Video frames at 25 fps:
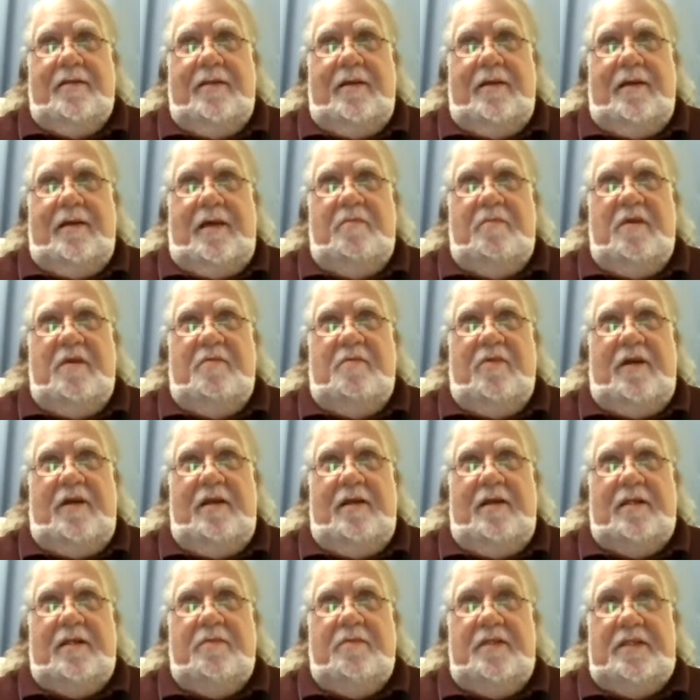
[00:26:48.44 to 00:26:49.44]
remember he
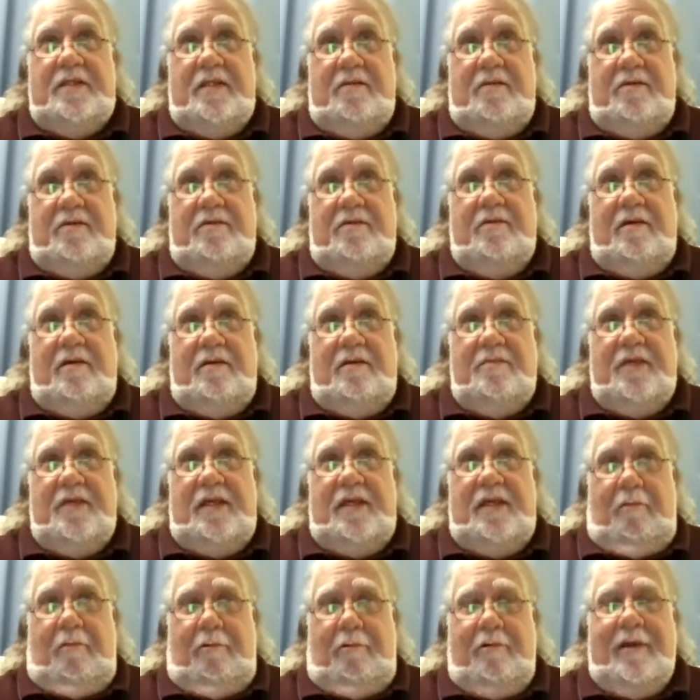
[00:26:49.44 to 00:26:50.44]
looked at me and said, "Are you going to
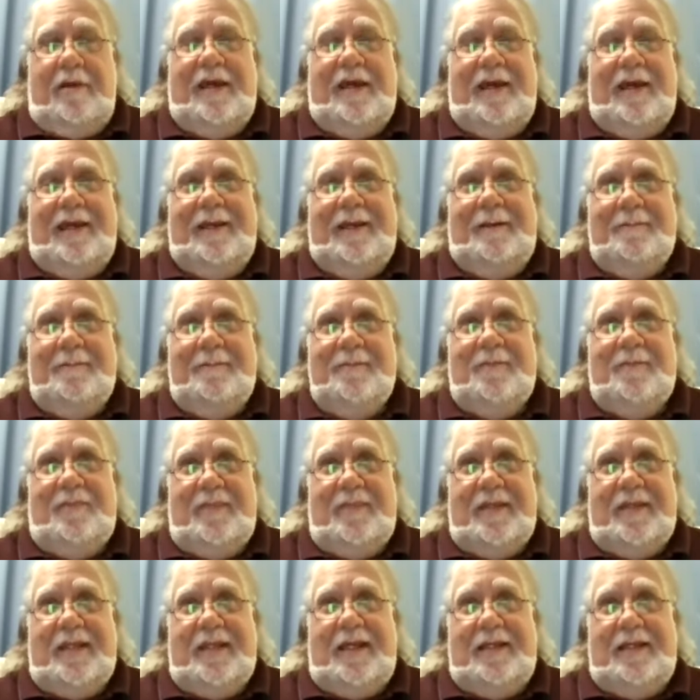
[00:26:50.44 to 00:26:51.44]
be okay?"
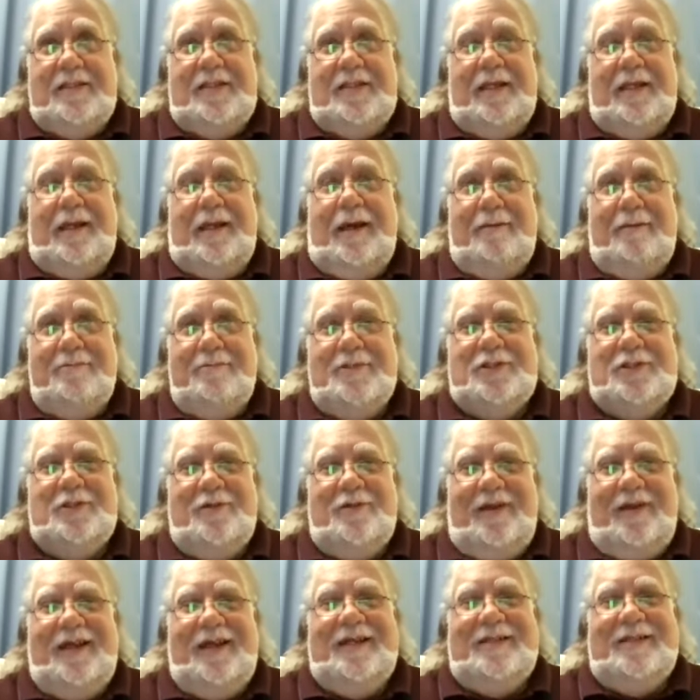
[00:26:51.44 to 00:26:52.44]
I said, "How would
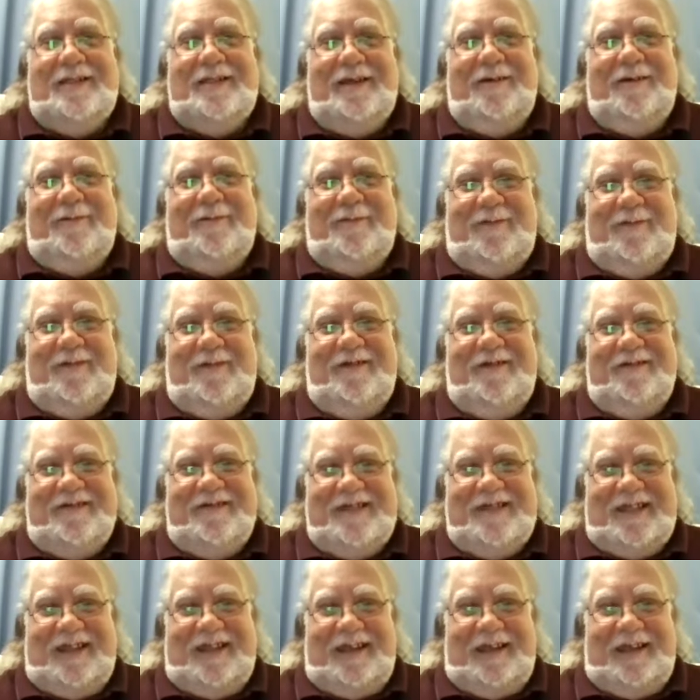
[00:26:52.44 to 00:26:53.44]
you like to go
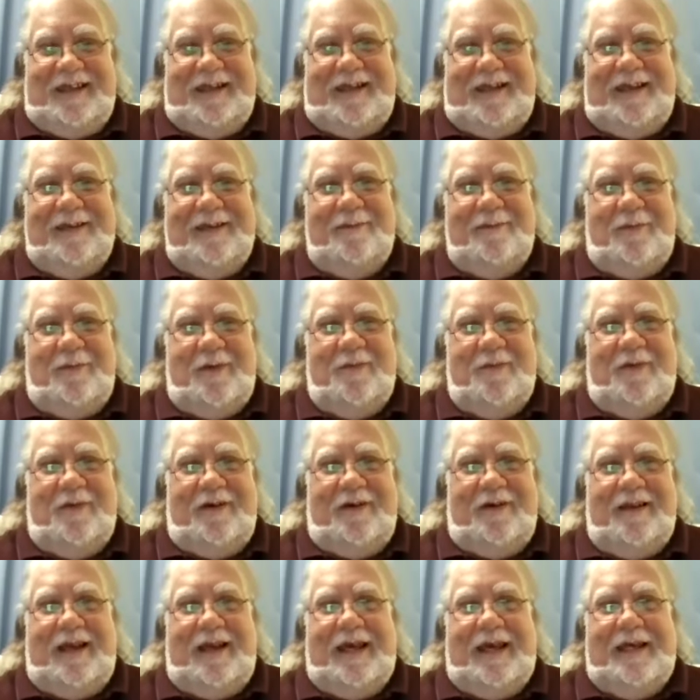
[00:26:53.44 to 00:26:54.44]
first?" And he had been
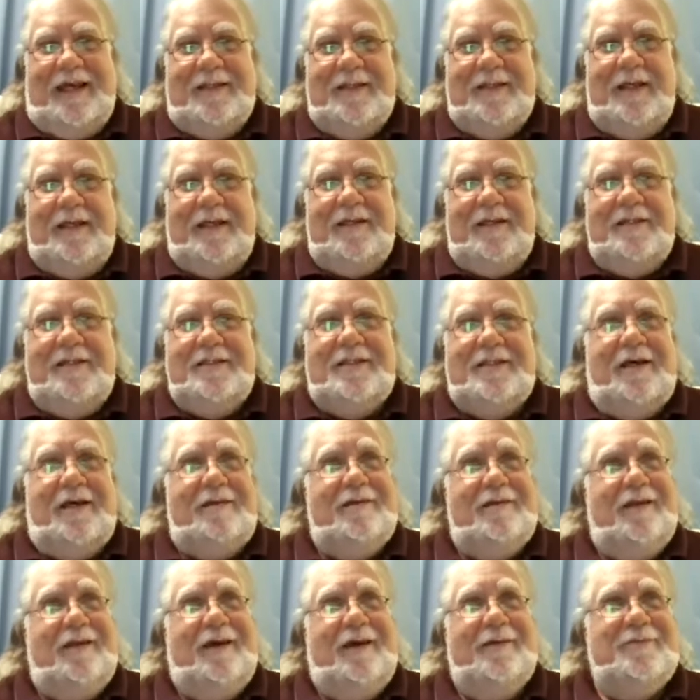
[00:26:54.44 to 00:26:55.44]
booked last. He said,
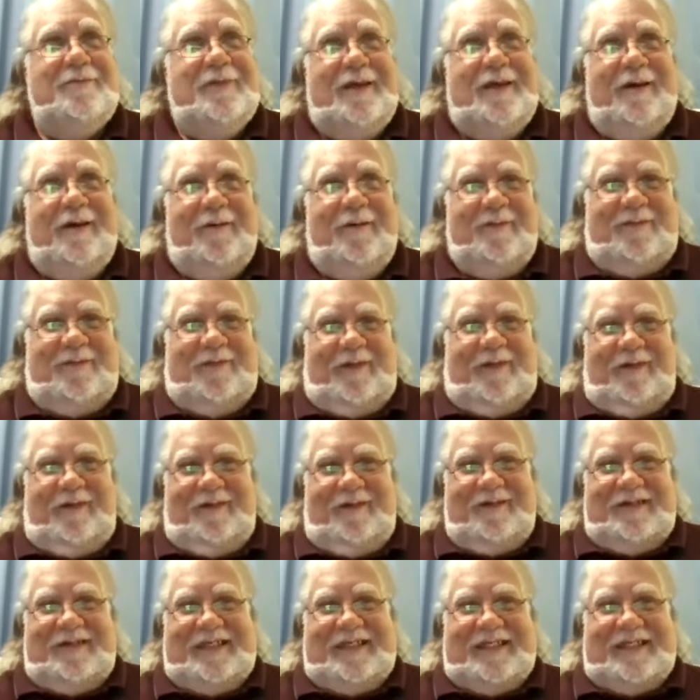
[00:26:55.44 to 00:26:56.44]
"I'd love to go
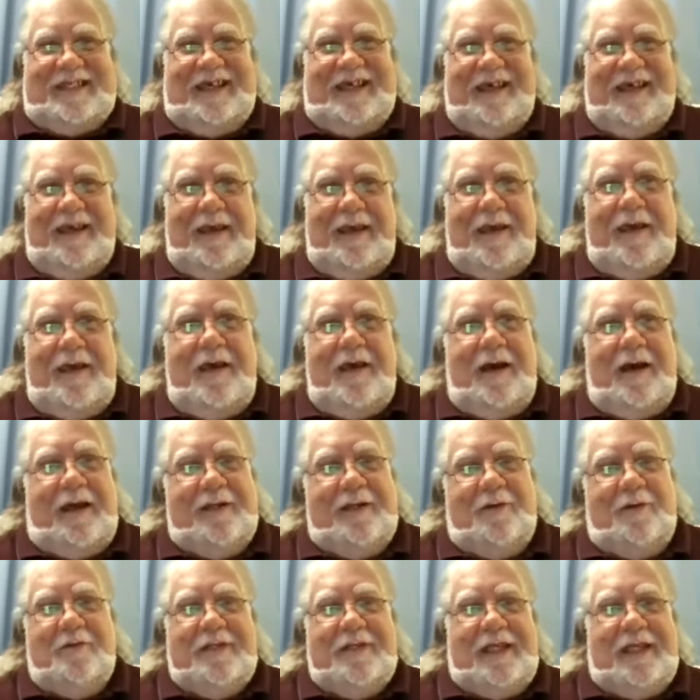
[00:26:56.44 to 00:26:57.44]
first." I
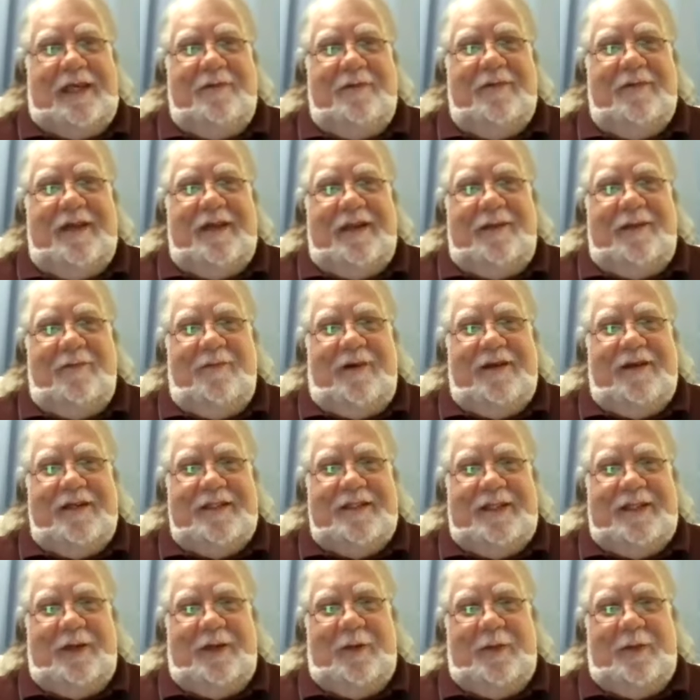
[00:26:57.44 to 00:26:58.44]
don't think he really
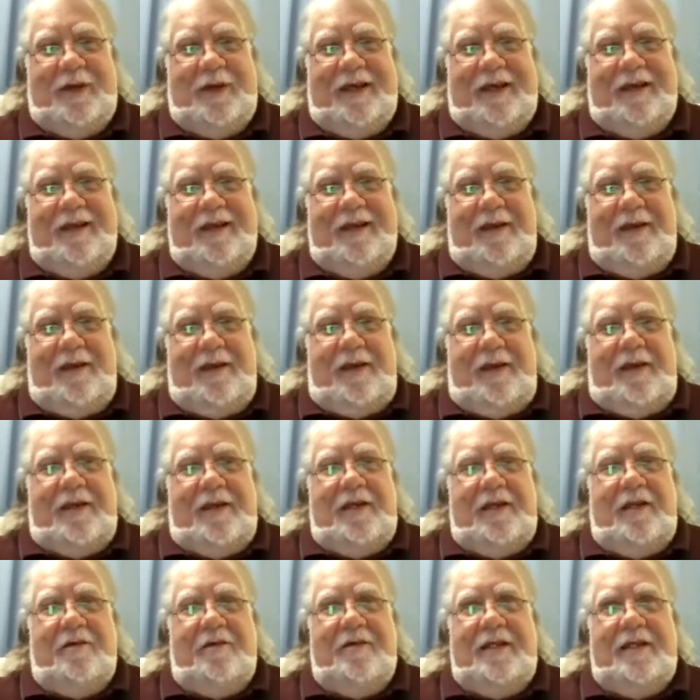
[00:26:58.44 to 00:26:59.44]
wanted to, but,
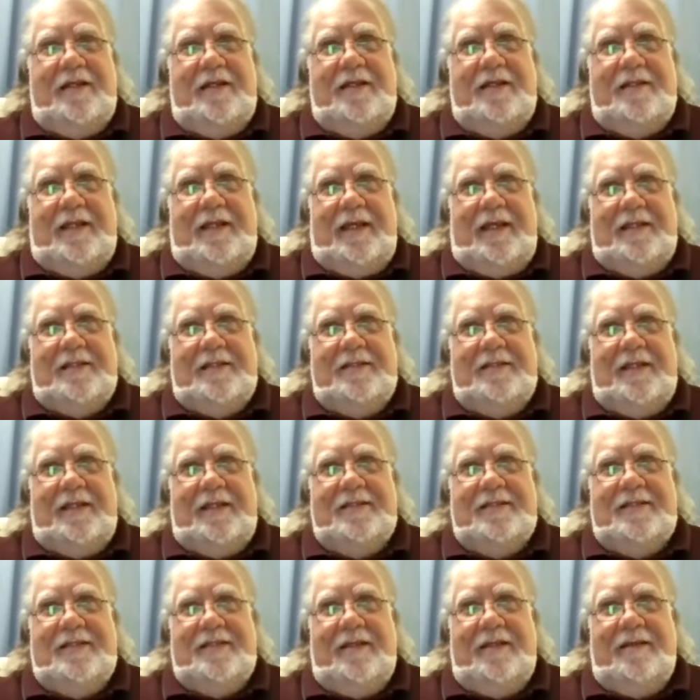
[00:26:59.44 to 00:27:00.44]
he did that.
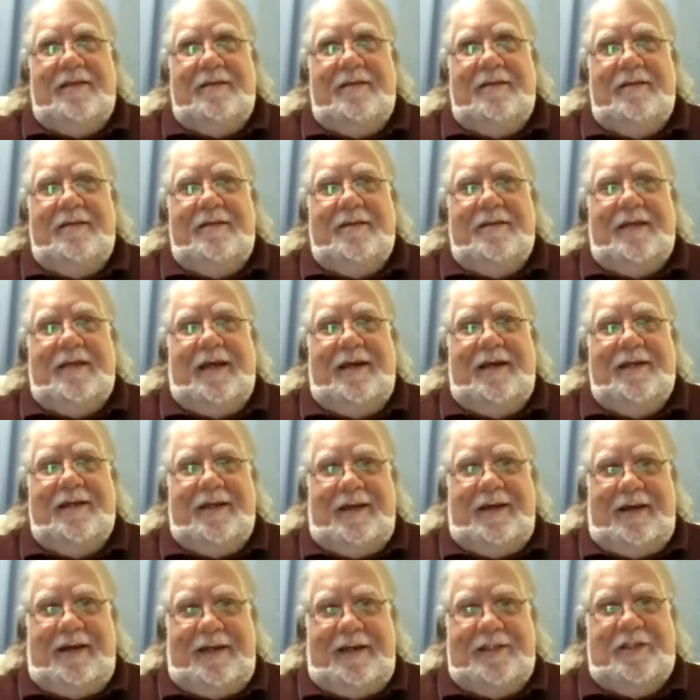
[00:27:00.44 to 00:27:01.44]
That's the kind of
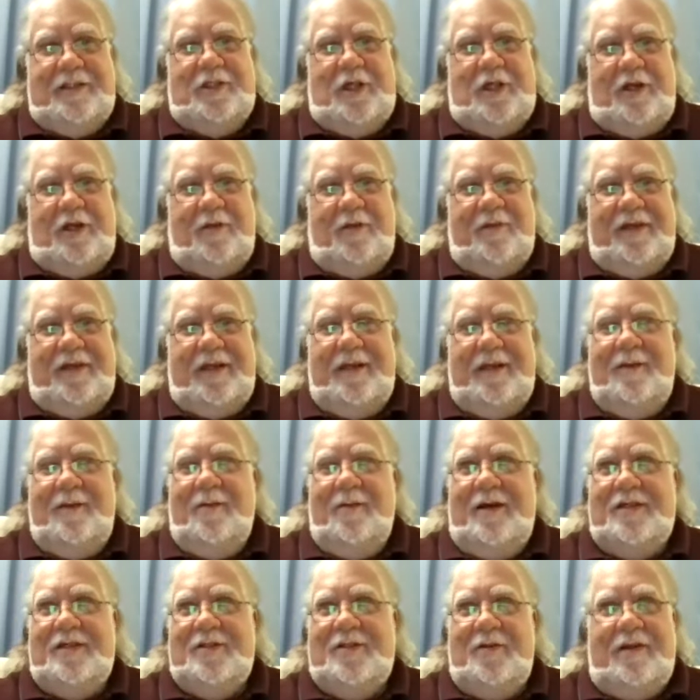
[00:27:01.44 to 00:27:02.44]
guy and the gentleman he
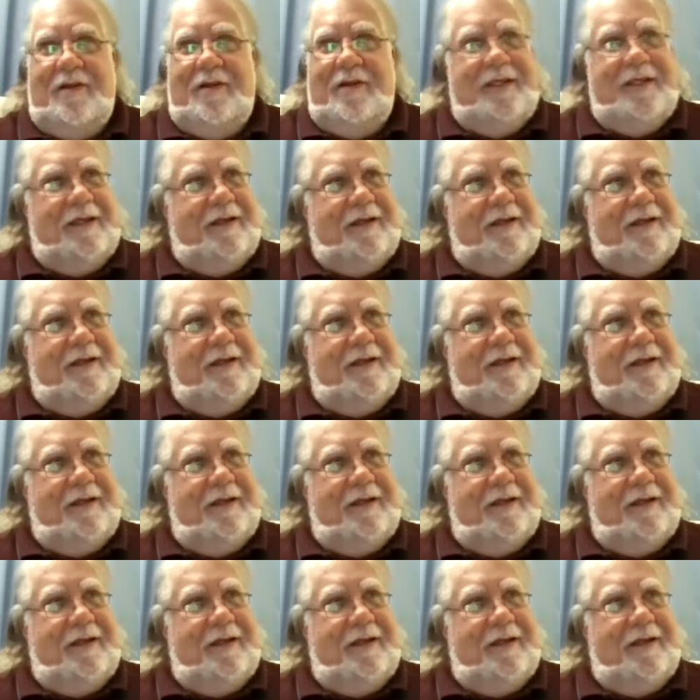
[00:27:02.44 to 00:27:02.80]
was. So I said,